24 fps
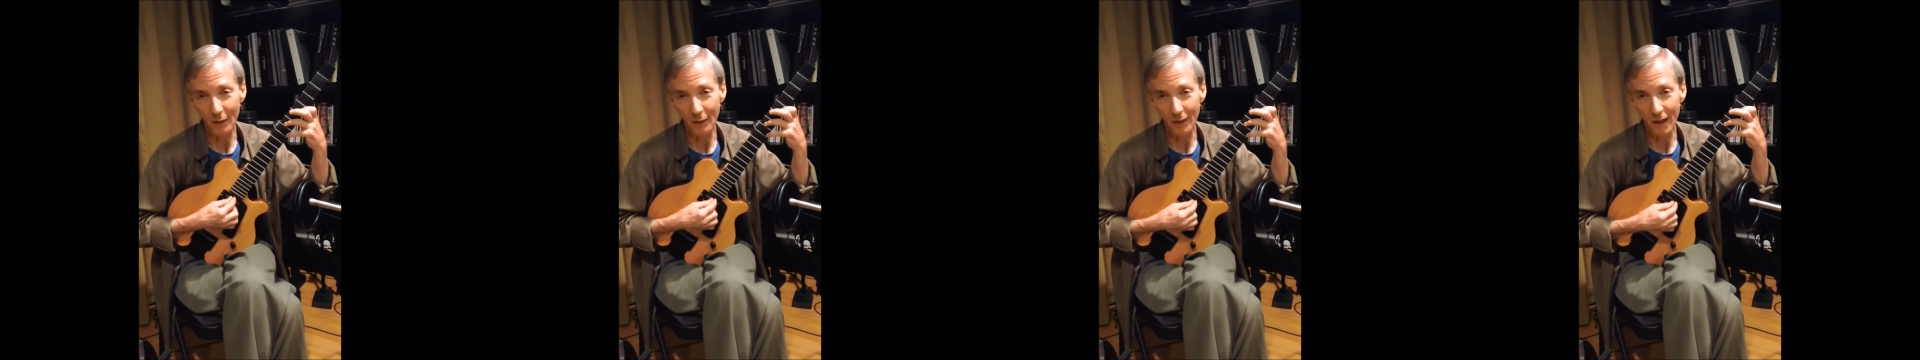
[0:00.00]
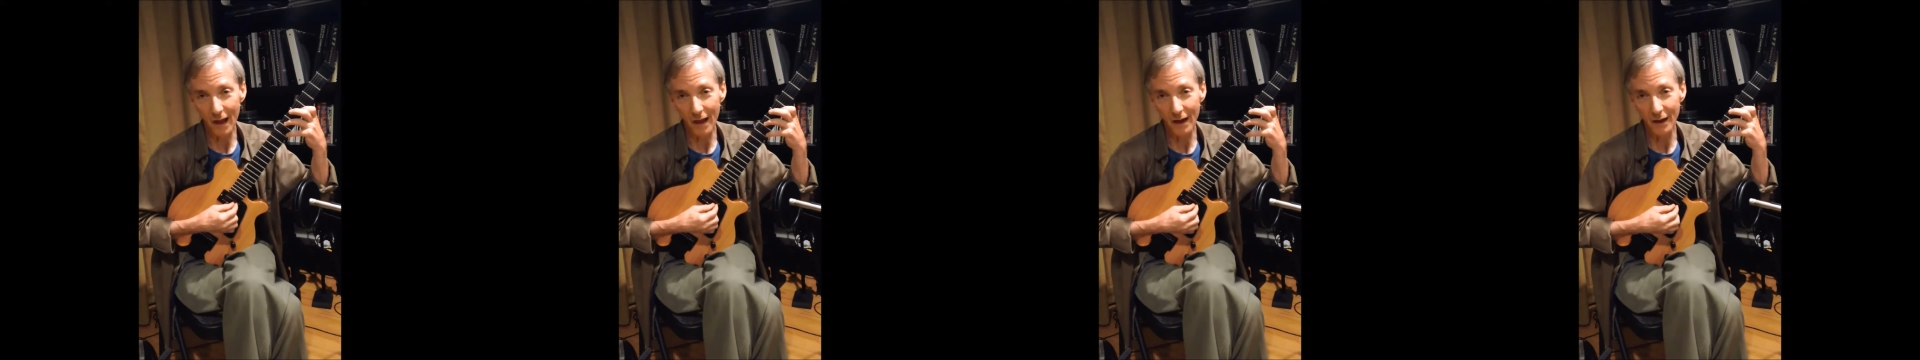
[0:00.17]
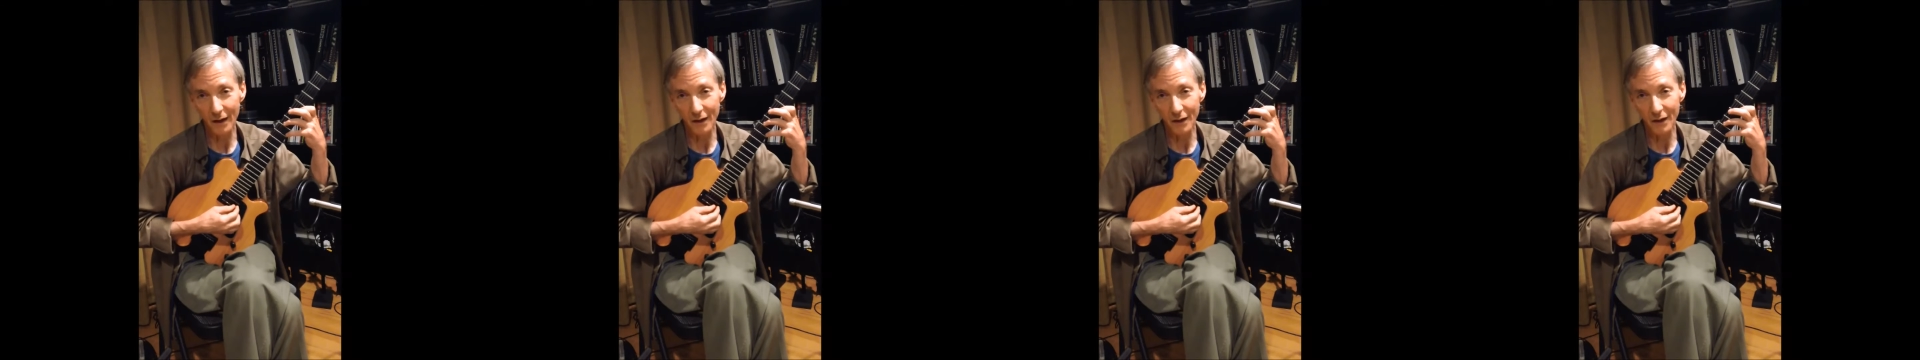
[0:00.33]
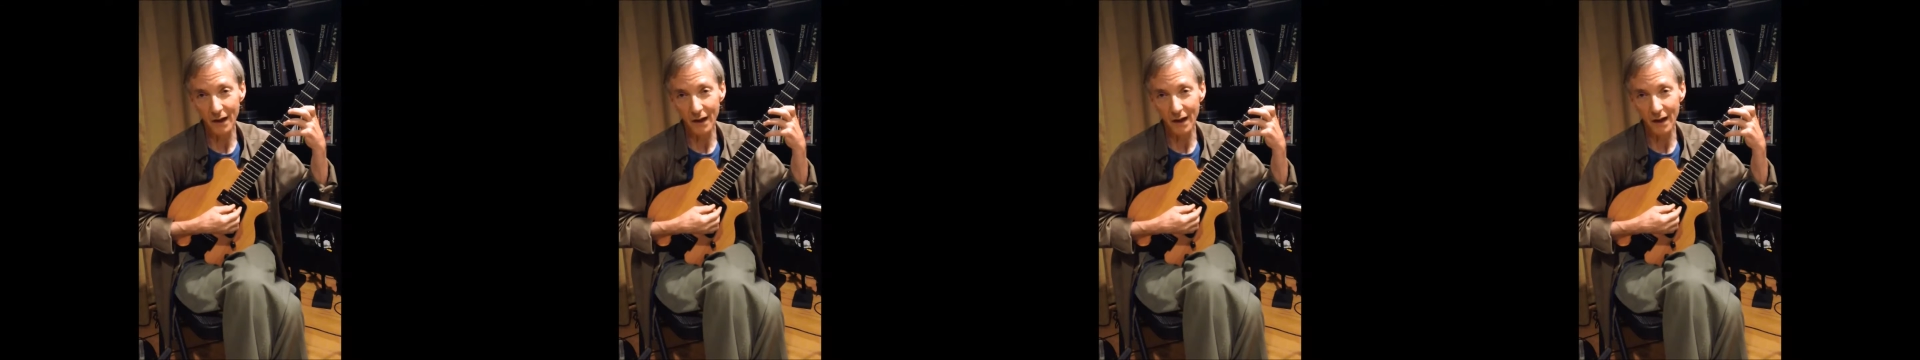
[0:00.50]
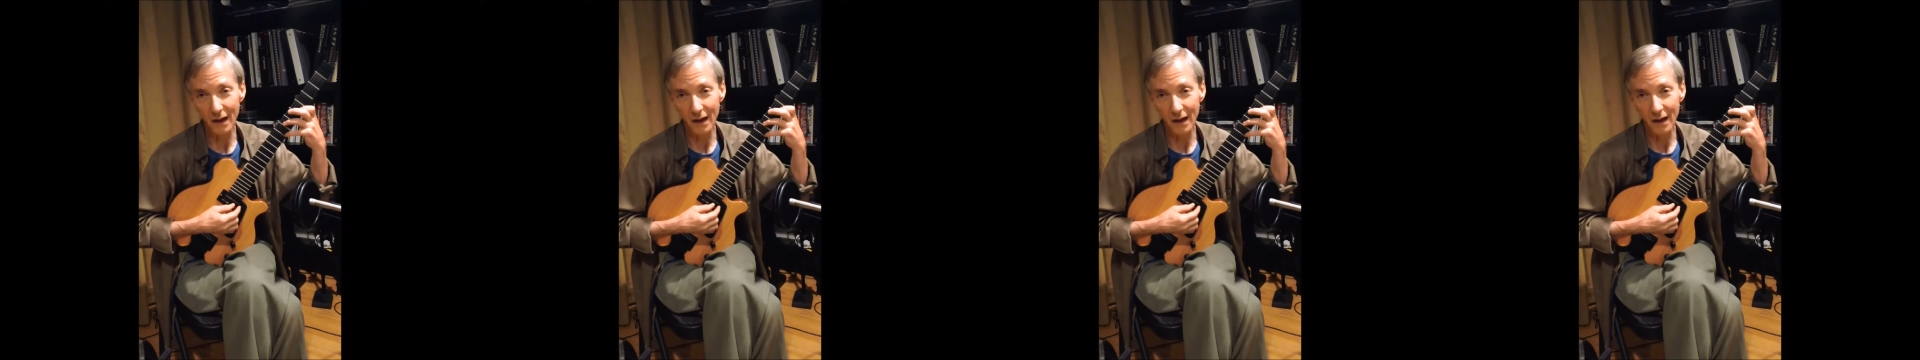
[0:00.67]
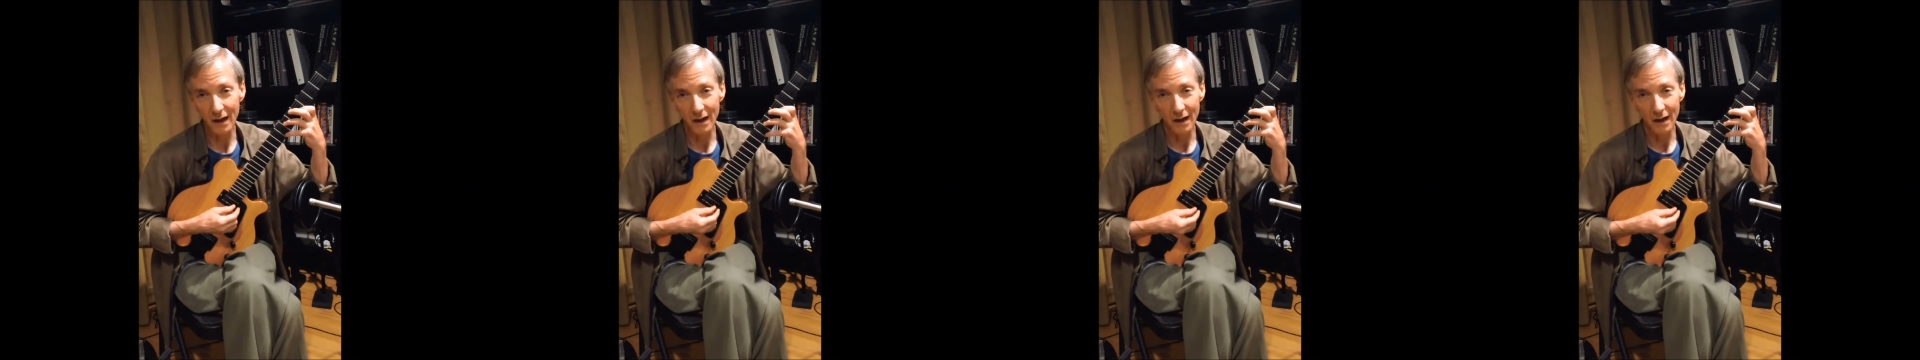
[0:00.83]
flat and the G.
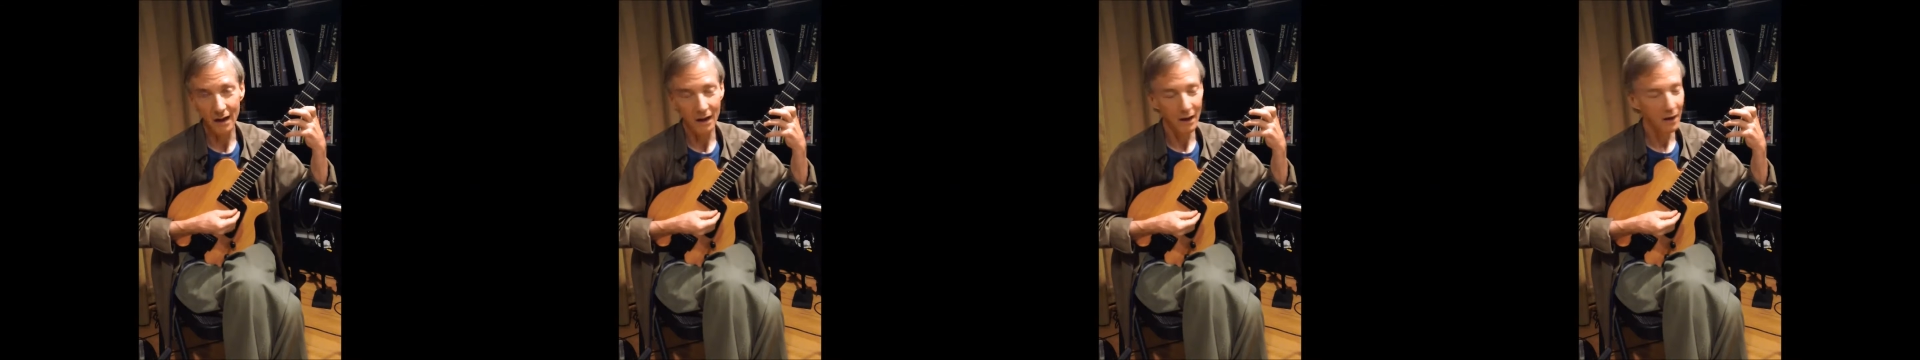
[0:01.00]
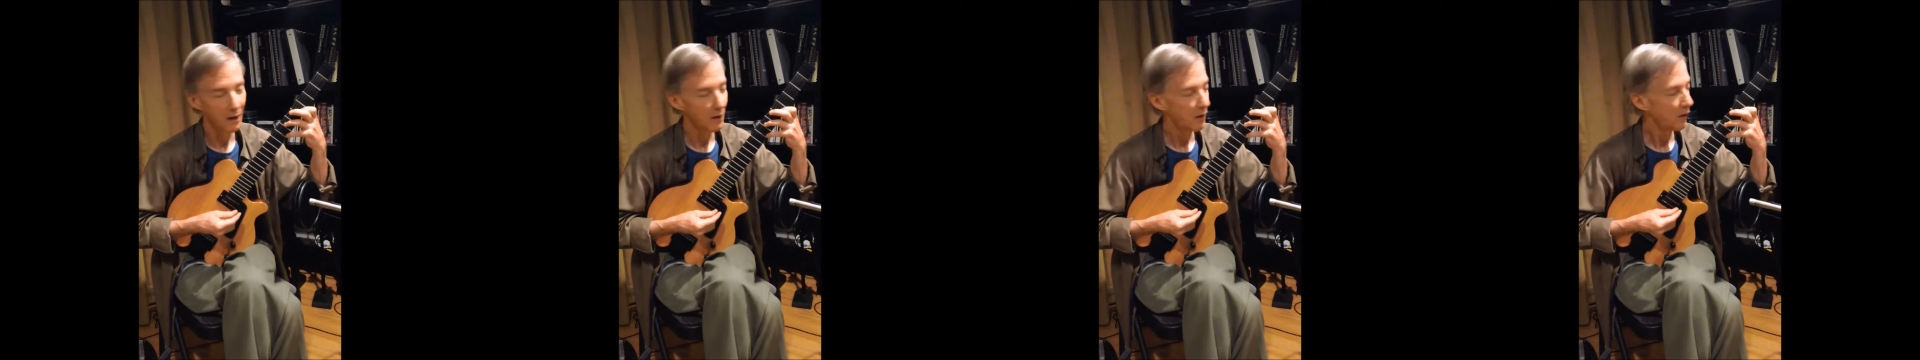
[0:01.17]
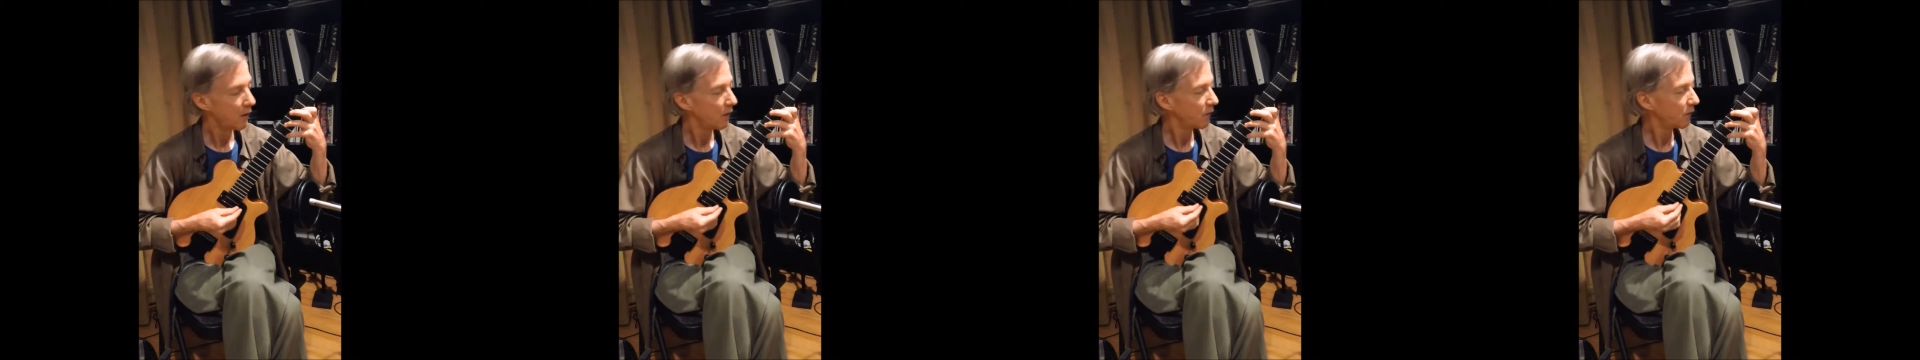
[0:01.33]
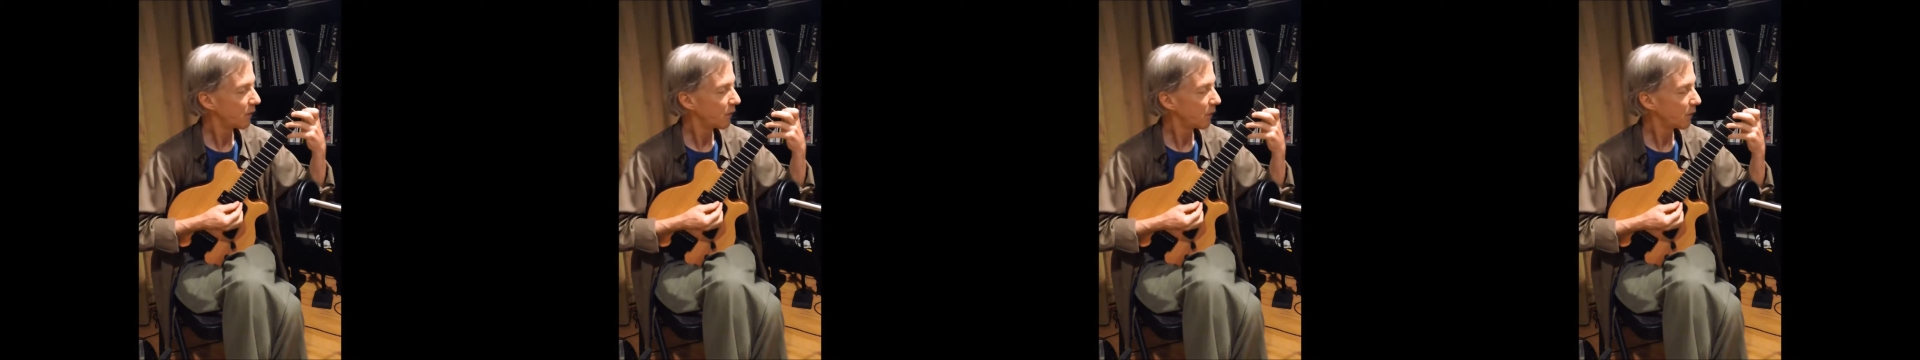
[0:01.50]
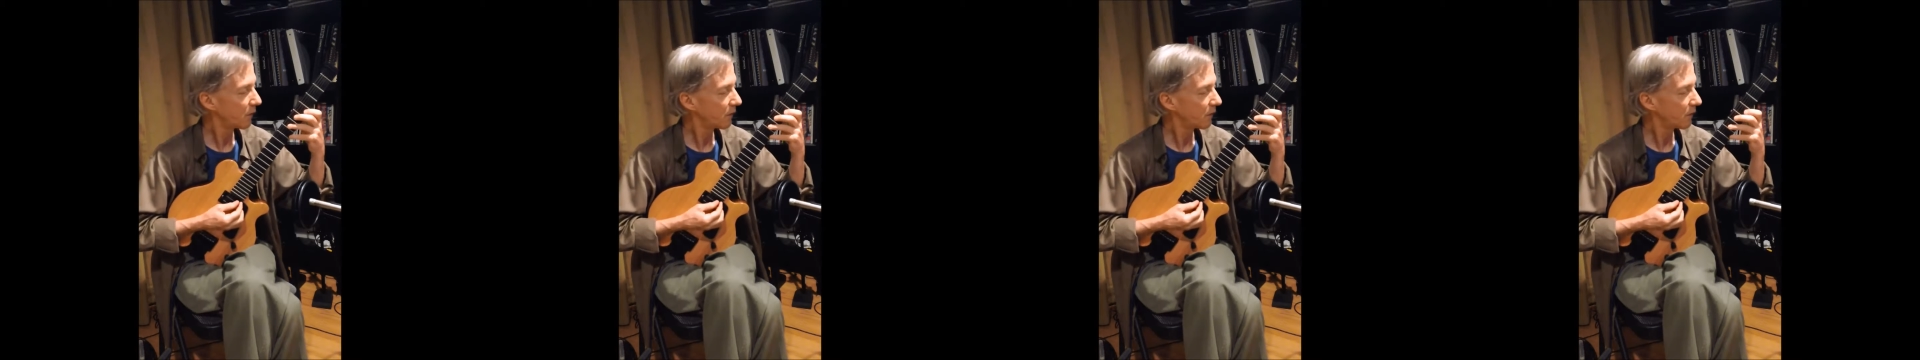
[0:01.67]
So